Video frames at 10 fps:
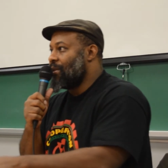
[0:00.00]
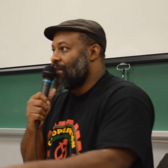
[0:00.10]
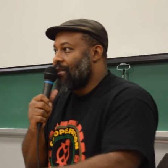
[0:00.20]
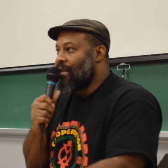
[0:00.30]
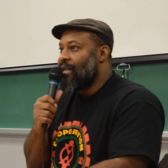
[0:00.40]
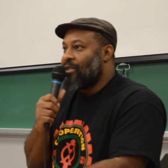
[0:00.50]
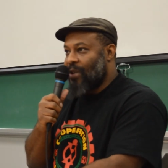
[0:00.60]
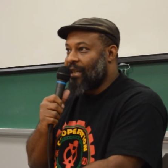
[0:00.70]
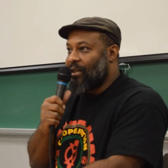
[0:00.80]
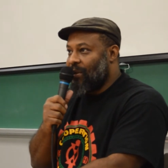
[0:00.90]
and
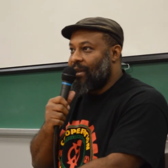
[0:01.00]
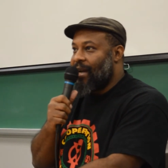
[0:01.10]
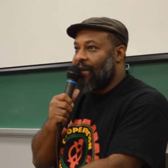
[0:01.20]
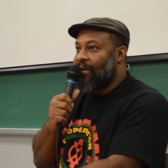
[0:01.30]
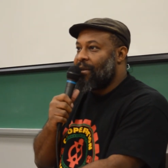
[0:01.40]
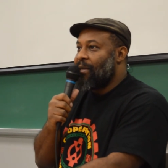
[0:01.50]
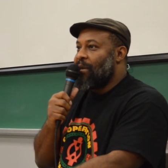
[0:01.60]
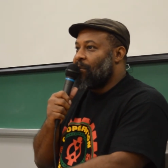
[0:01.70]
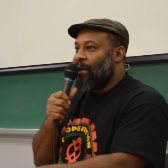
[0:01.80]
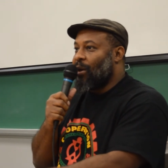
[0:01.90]
try to do that.
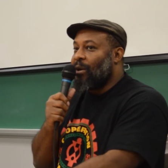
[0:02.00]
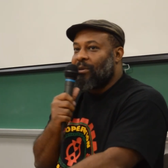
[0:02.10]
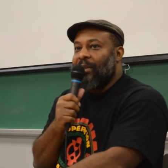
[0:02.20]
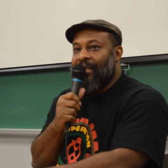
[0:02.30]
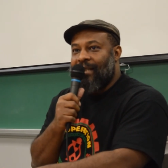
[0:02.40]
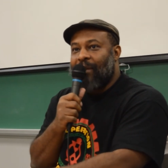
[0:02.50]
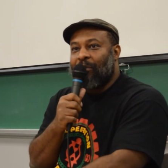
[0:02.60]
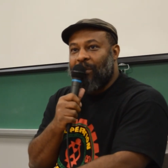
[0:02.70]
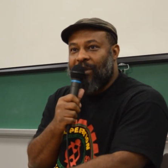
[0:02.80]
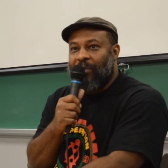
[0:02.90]
But ultimately, it's not
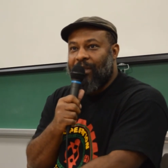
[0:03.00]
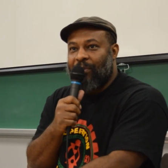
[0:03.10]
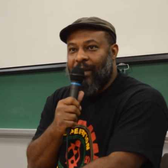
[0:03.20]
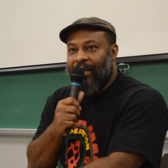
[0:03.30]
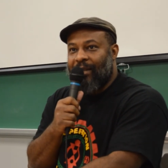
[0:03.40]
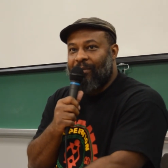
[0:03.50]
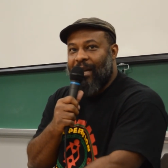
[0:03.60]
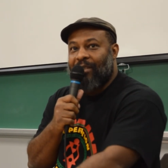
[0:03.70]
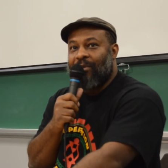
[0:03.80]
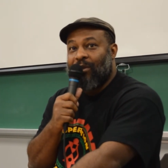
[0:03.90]
where we should be spending the
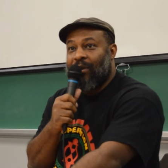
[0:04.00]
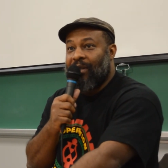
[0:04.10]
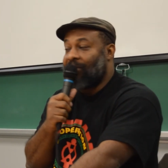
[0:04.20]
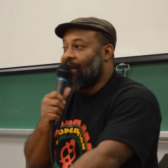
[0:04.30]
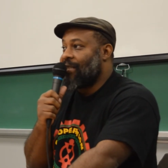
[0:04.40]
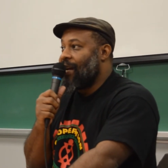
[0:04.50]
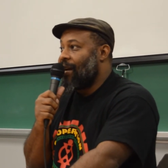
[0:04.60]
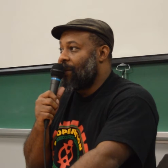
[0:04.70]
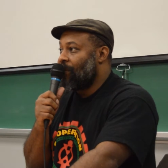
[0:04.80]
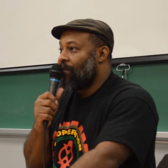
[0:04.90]
vast majority of our
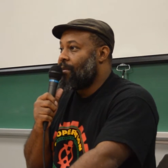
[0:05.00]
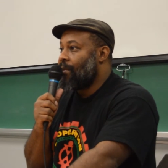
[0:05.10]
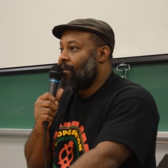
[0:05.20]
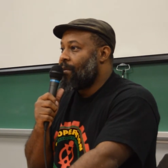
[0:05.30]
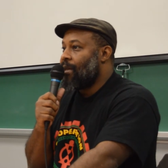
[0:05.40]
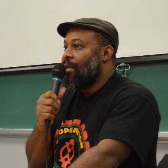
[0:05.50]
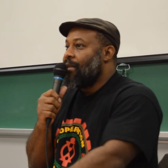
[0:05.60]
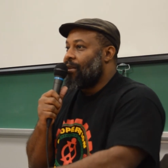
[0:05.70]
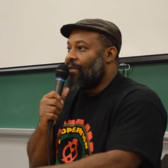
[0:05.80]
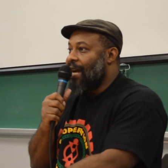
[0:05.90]
time.
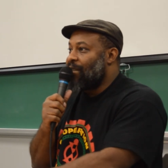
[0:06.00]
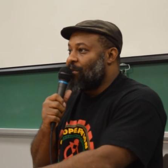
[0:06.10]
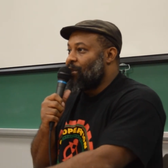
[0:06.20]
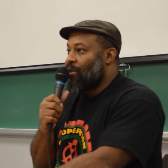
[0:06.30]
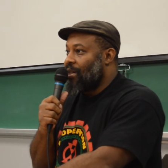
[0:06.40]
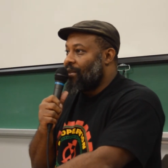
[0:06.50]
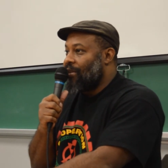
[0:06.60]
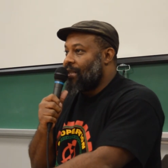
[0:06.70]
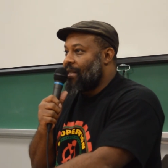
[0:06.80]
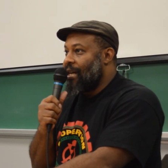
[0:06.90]
The vast majority of
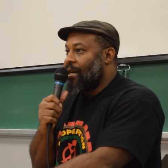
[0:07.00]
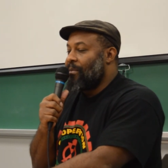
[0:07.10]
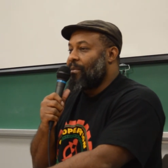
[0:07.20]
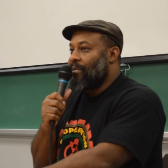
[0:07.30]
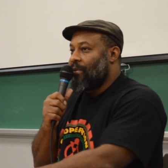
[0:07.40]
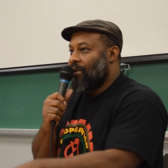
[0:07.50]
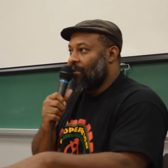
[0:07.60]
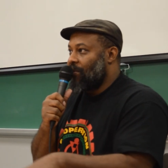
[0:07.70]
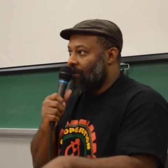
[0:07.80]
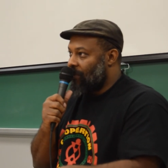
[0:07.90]
our time was
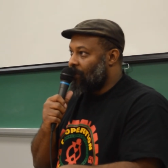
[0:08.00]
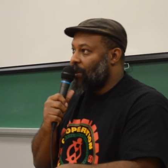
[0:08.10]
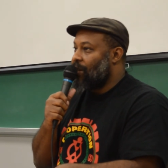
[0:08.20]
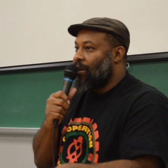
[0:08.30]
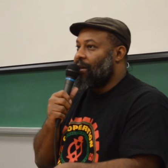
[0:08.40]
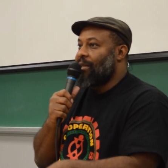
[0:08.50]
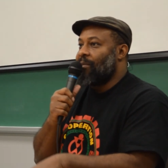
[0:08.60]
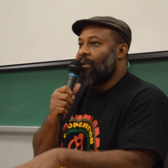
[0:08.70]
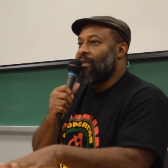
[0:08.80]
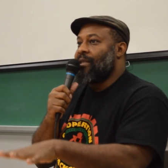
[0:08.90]
what we called it
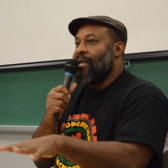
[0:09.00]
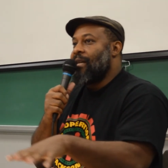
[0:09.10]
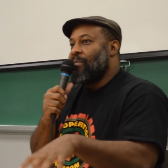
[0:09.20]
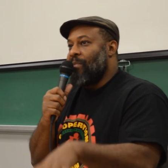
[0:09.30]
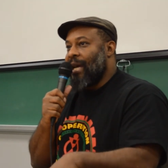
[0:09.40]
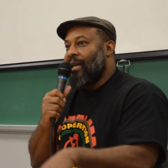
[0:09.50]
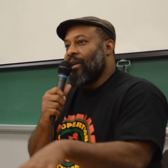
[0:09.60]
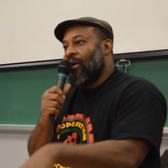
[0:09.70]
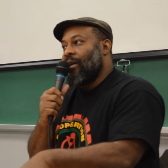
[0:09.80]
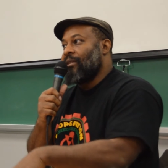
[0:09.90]
was
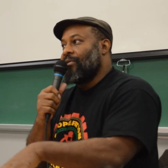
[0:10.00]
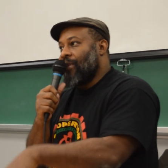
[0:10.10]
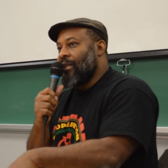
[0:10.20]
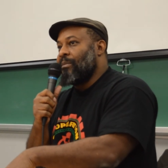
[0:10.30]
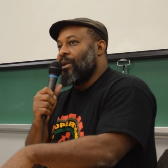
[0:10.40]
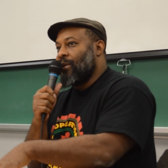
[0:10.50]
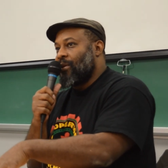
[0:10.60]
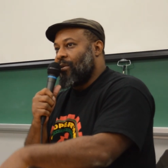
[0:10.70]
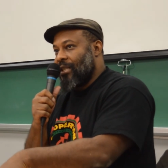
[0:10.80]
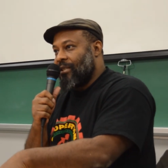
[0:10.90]
making all the fundamental
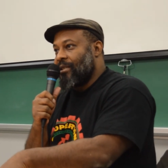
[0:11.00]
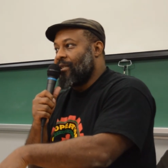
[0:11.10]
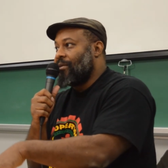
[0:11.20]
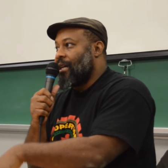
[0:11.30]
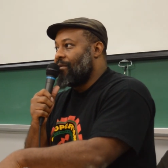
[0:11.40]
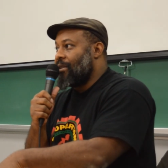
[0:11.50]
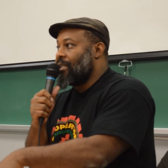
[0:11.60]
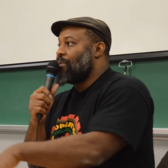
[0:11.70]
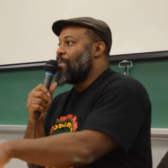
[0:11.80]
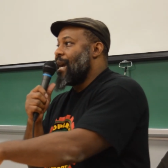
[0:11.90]
questions of
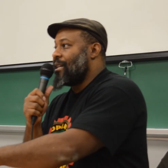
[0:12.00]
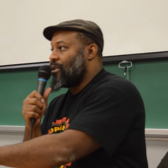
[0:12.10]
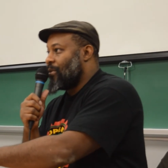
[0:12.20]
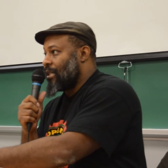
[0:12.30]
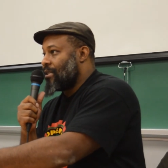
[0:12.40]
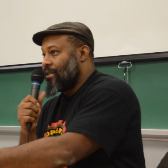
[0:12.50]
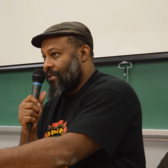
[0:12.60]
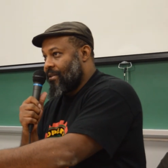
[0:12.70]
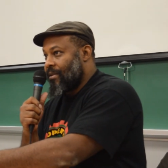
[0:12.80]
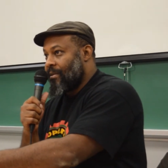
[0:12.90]
governance mass
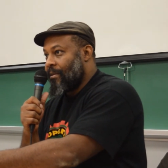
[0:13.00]
questions.